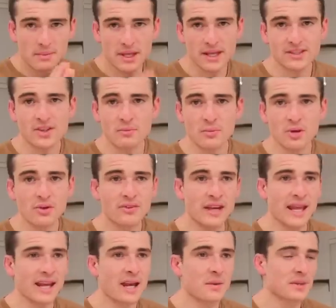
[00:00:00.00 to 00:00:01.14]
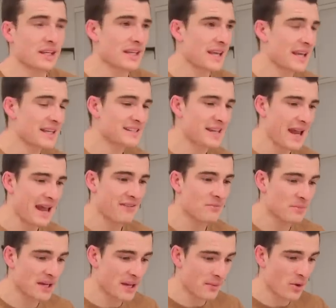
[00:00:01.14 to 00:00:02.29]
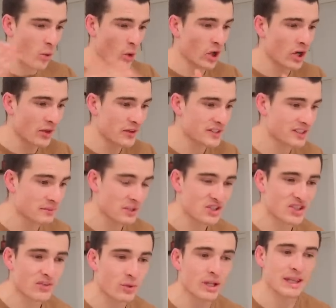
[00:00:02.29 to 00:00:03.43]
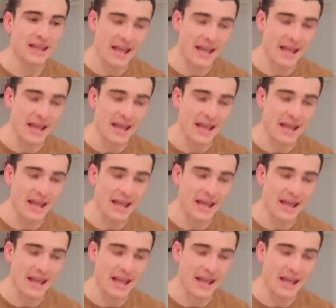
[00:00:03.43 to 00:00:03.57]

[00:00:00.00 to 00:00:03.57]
Because of the move and hanging out with the kids, I haven't been able to work on this as much as I would have